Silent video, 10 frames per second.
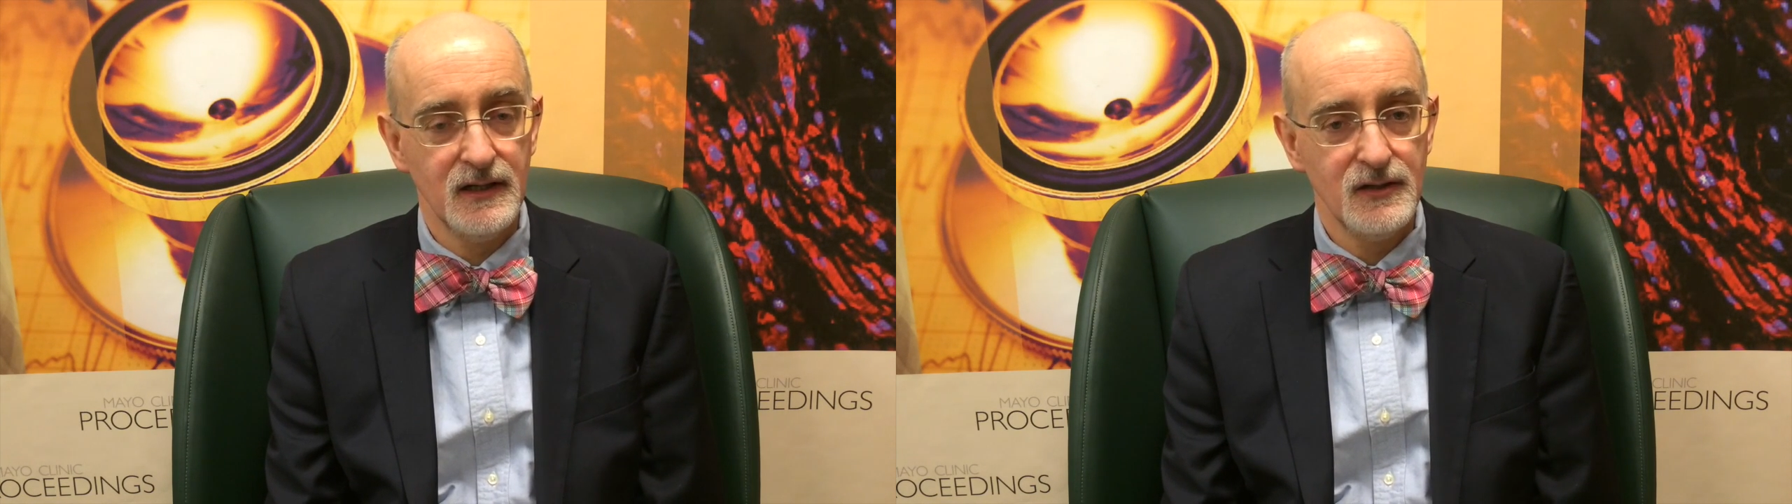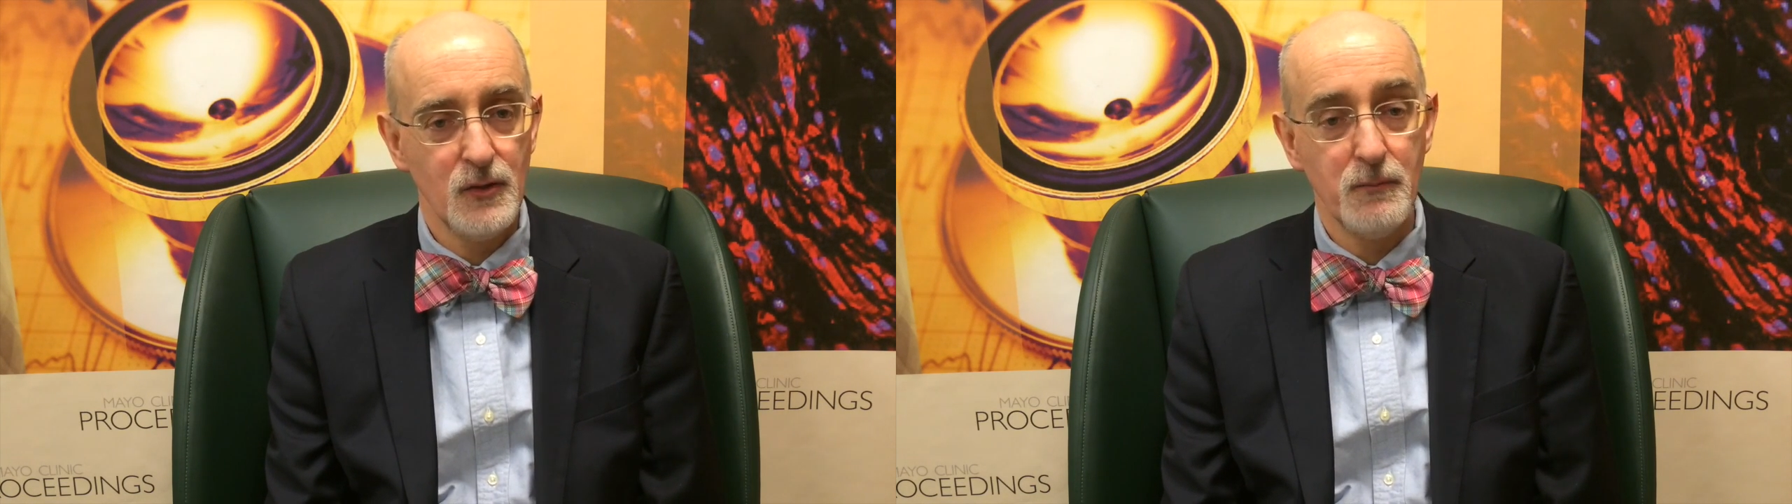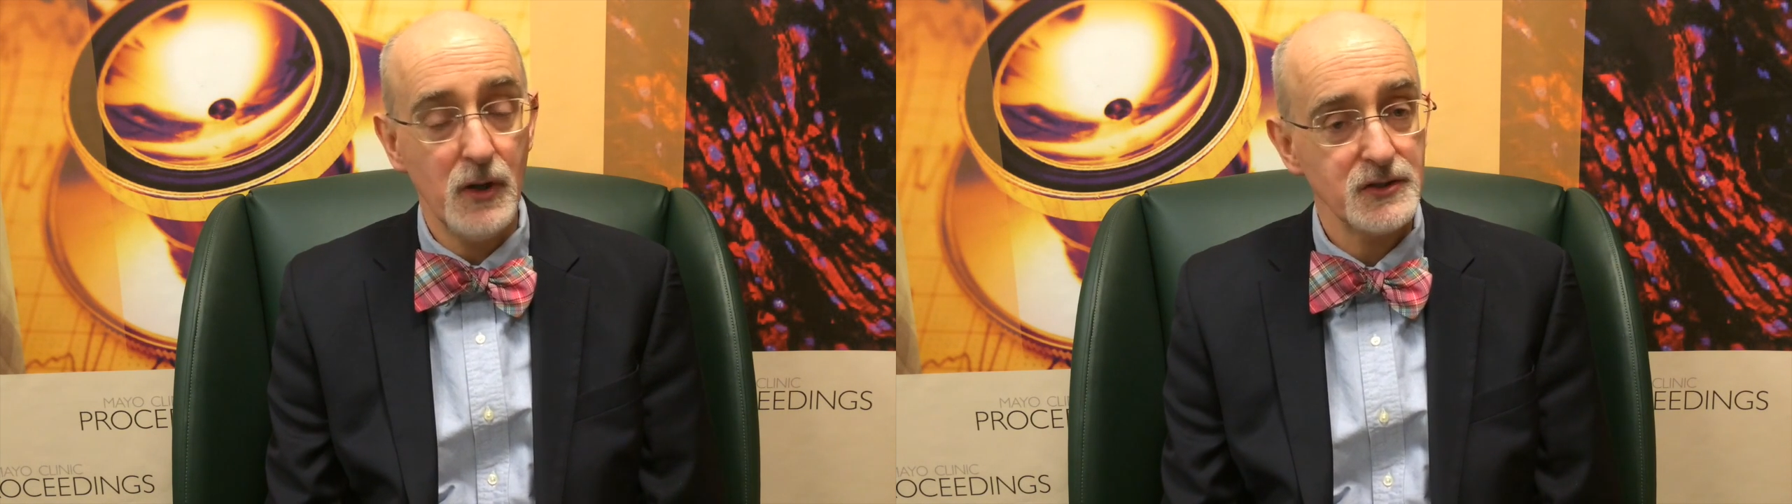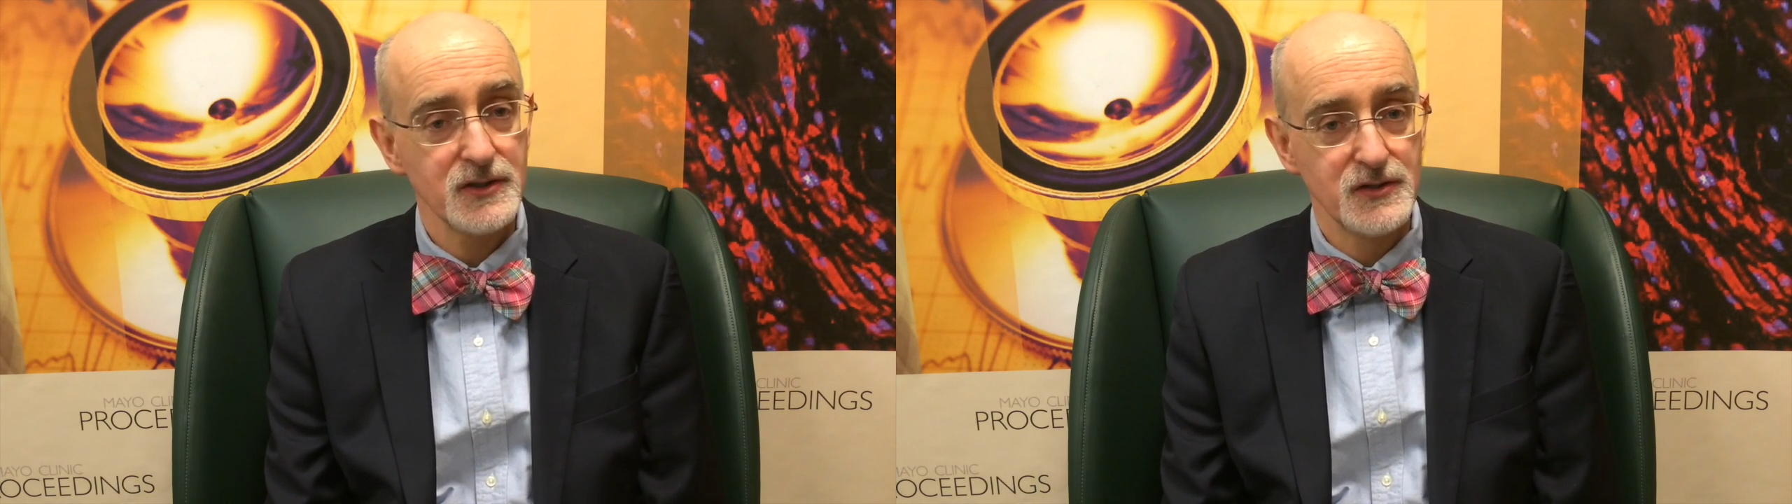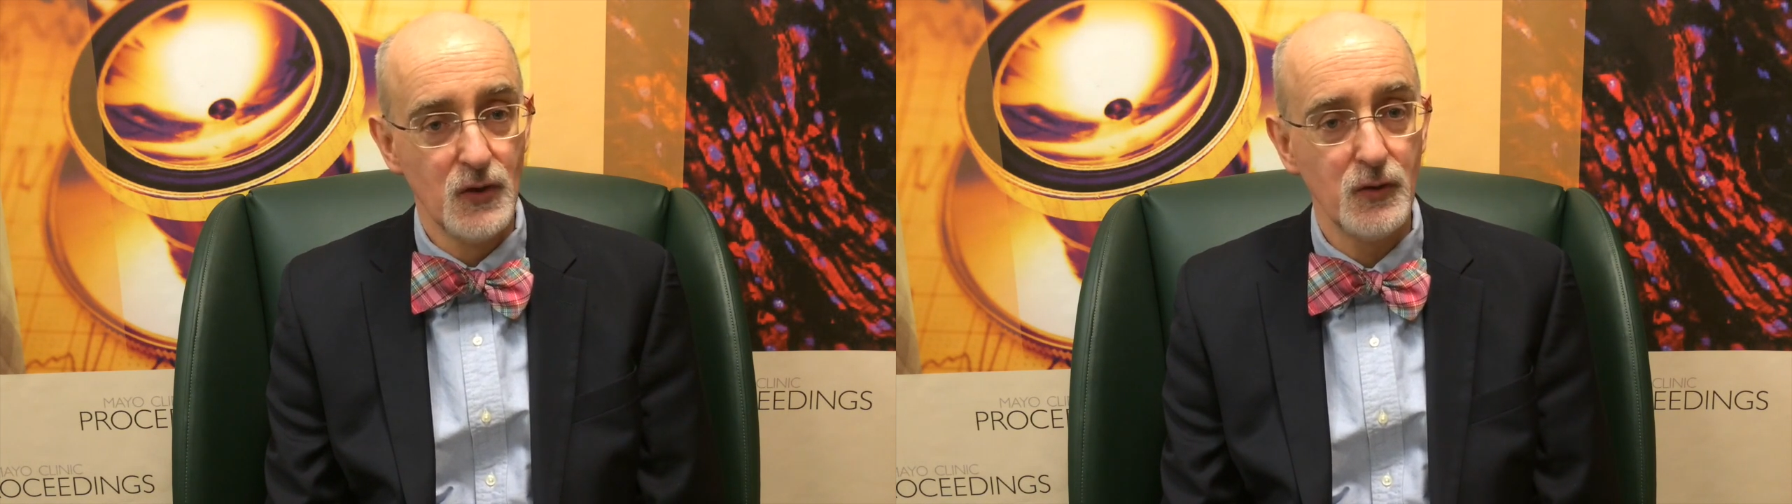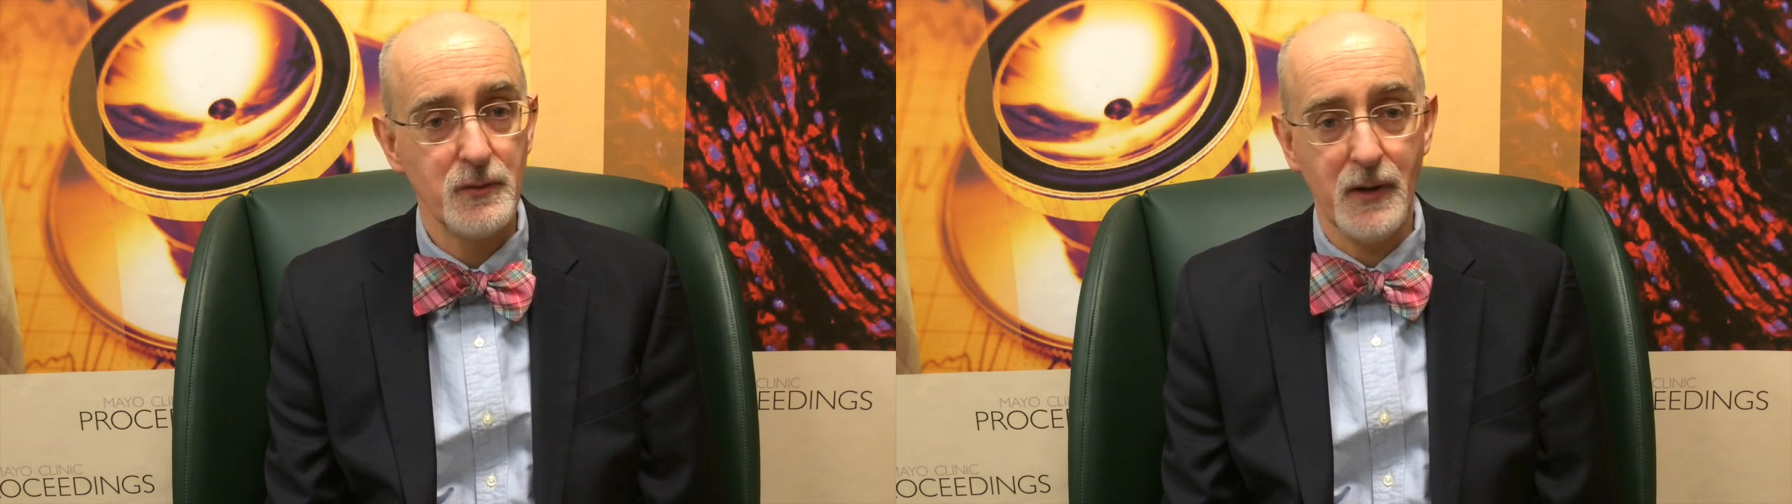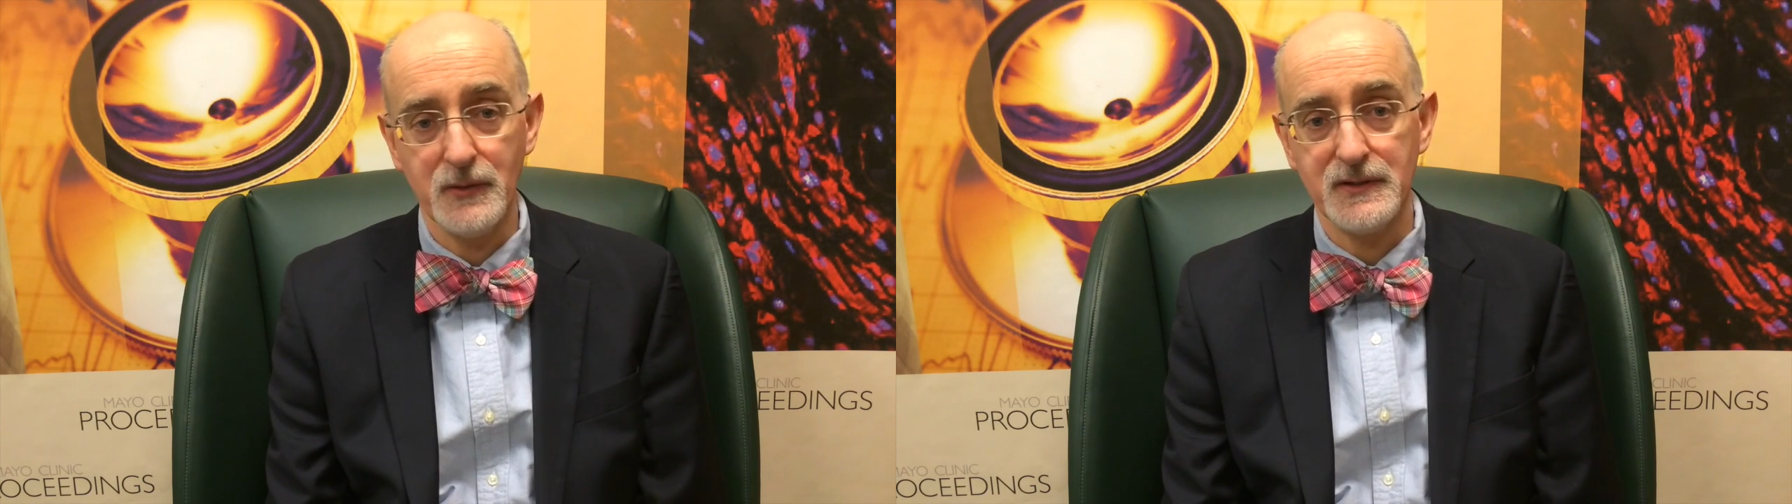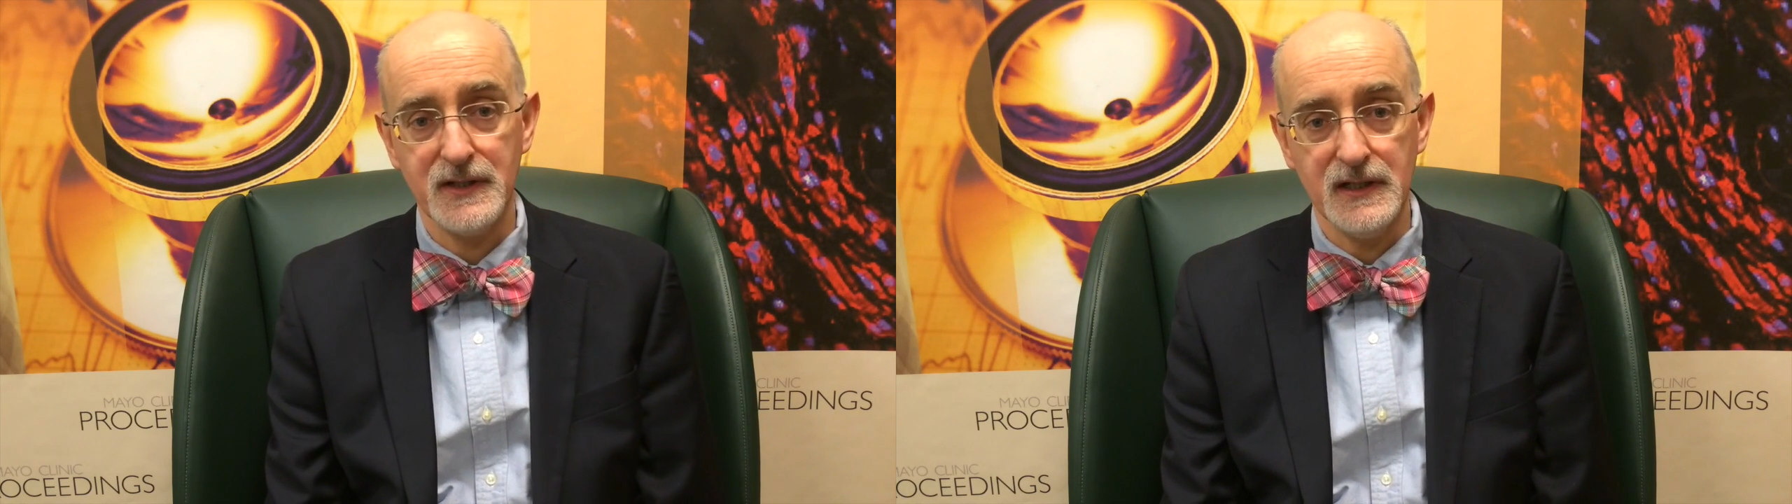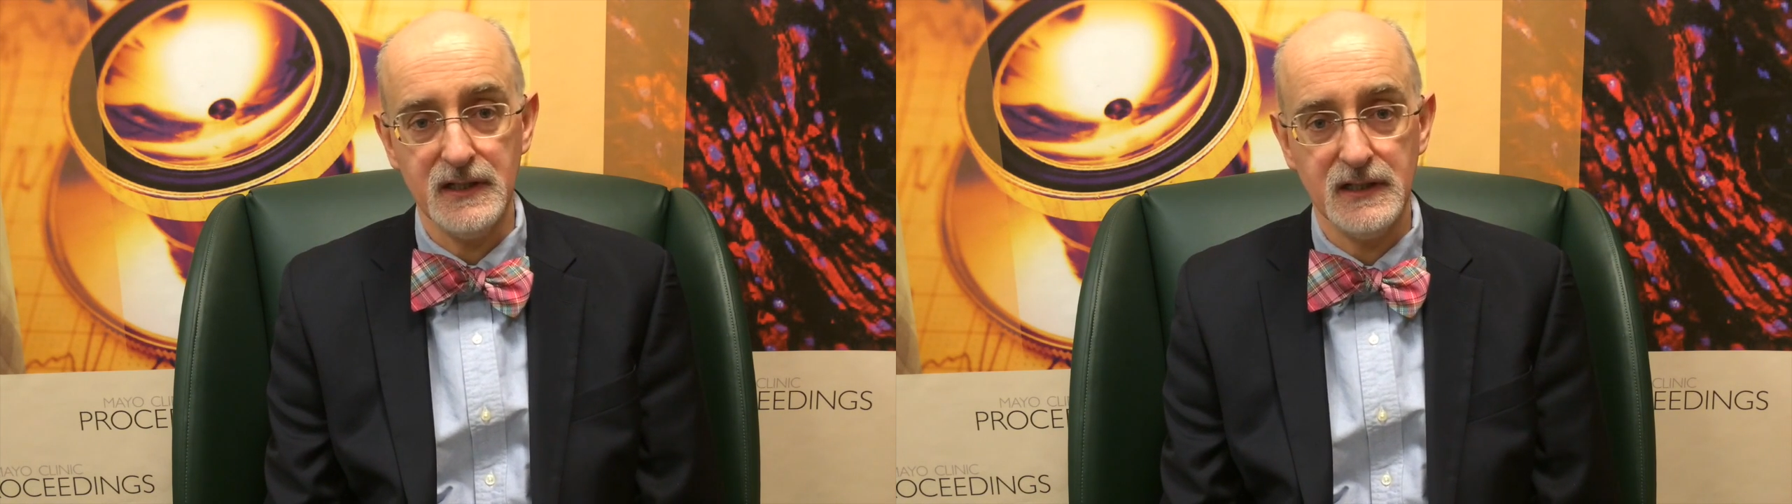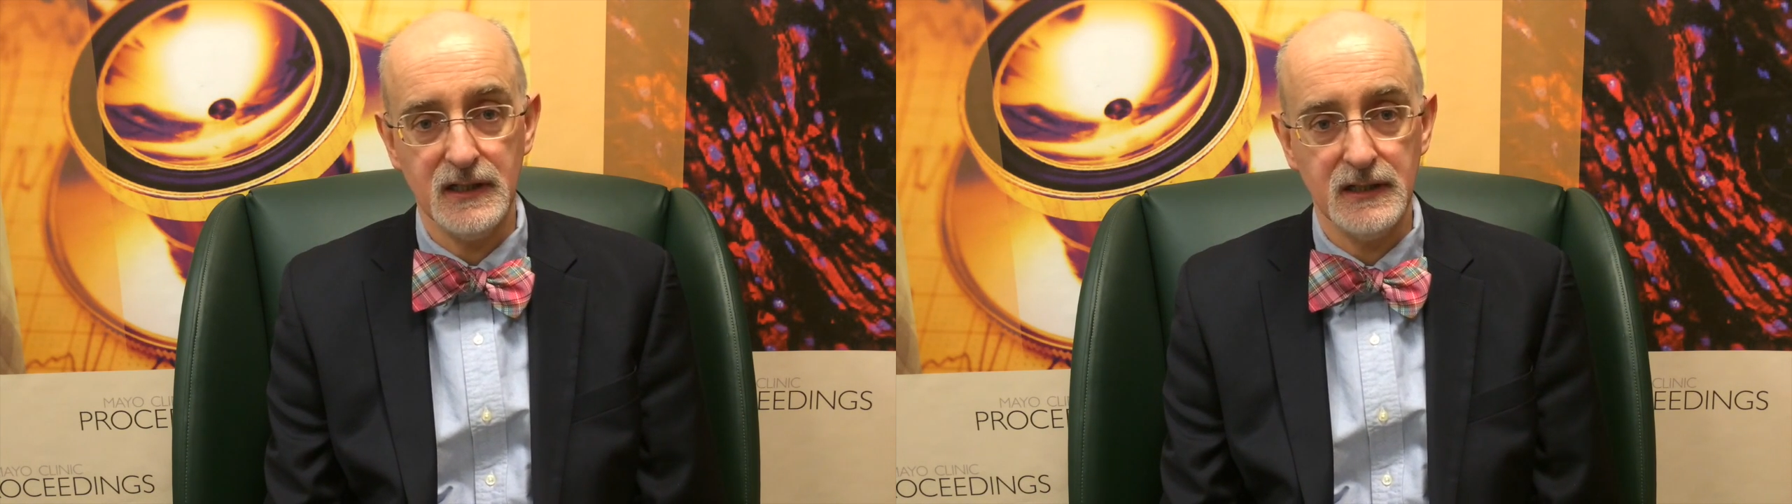You know, much is known about
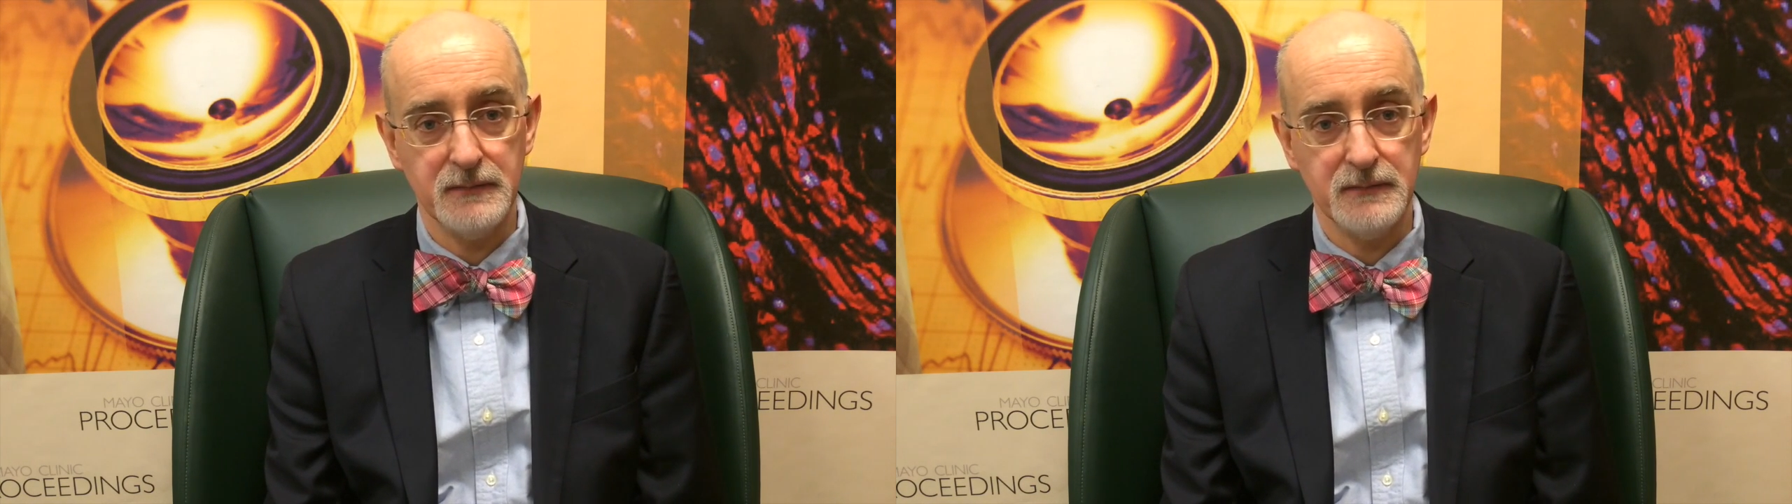the uh,